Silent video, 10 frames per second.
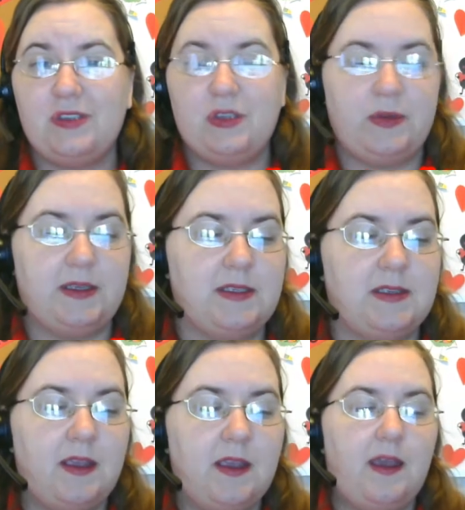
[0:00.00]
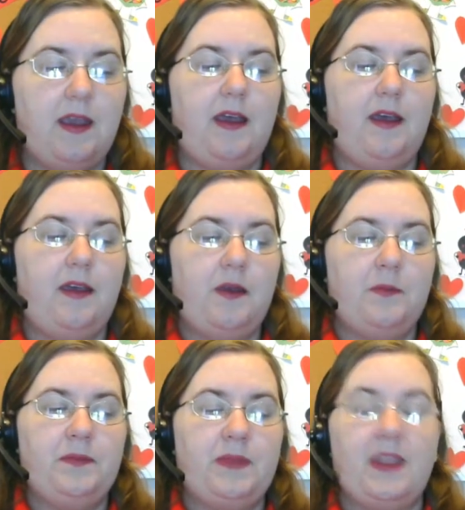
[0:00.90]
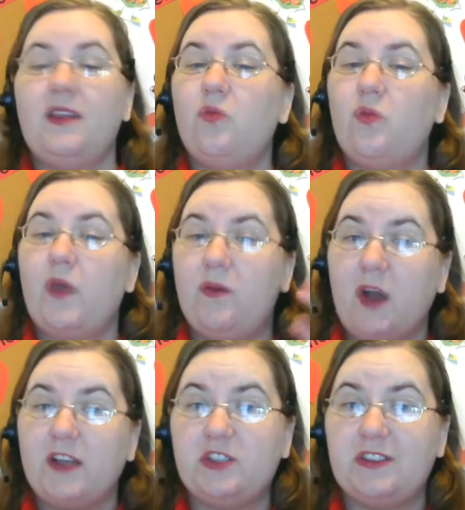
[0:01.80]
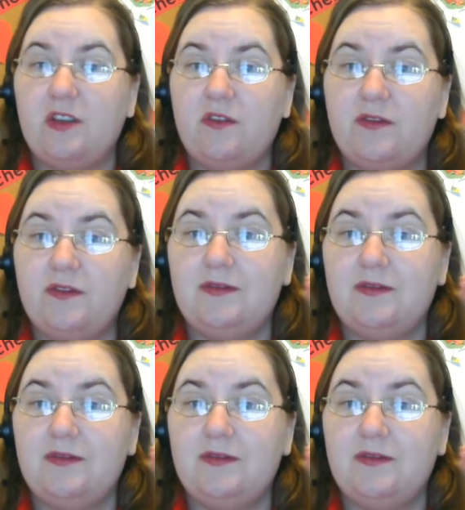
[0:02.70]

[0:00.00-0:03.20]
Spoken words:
to it. And watch yourself.